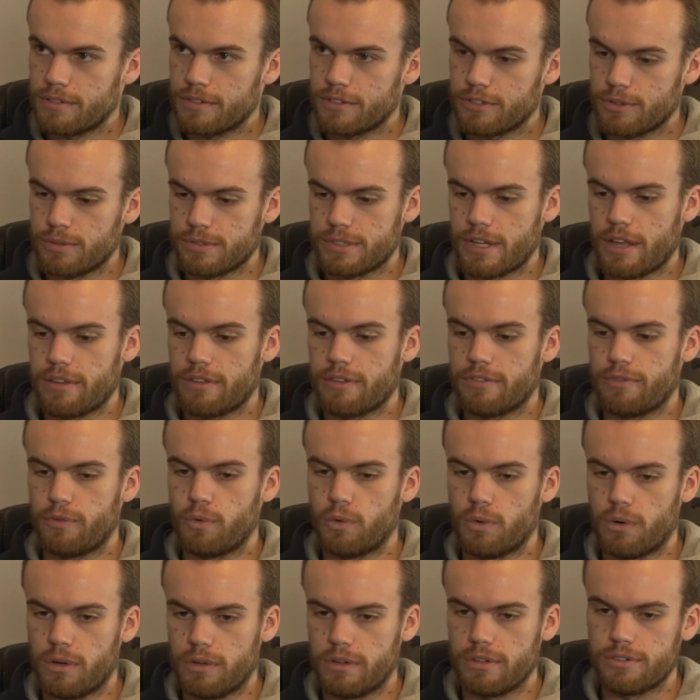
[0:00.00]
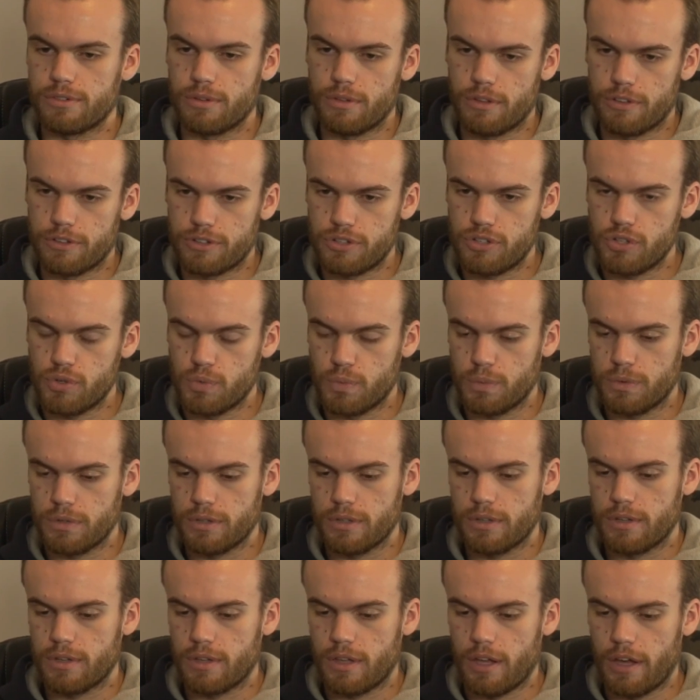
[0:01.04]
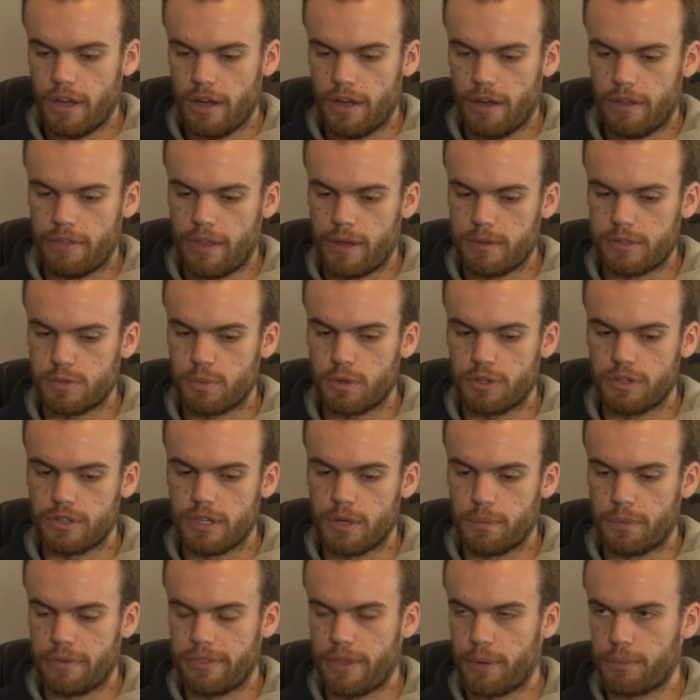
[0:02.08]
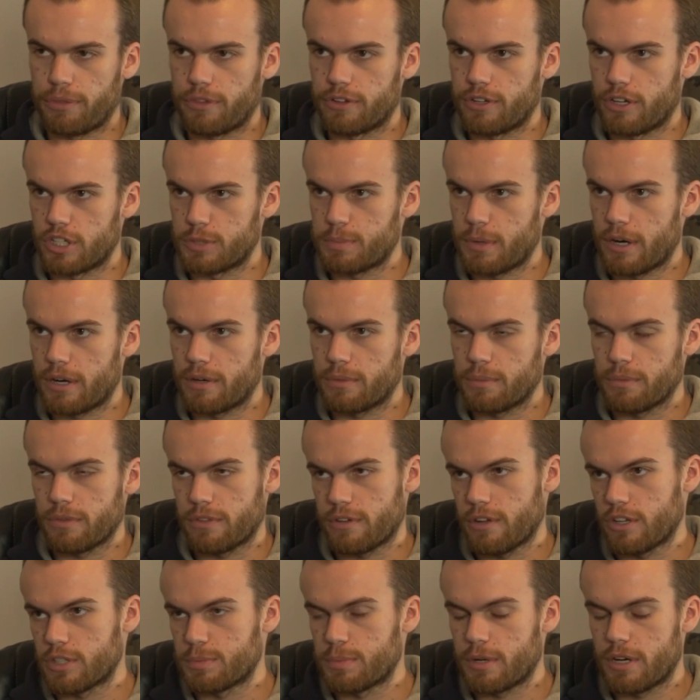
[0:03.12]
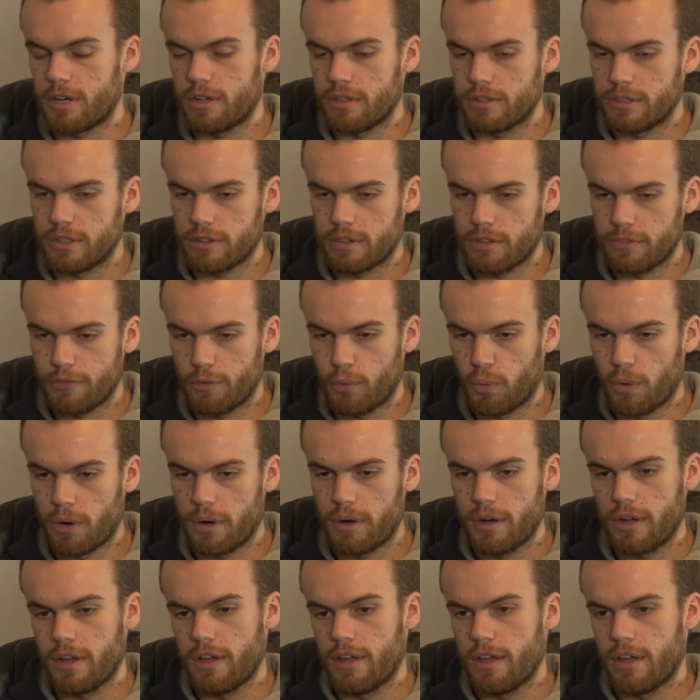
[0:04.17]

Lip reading: So it's not the 4, it's only the 2. That's what you get without the touch bar. With the touch bar, you get the 4.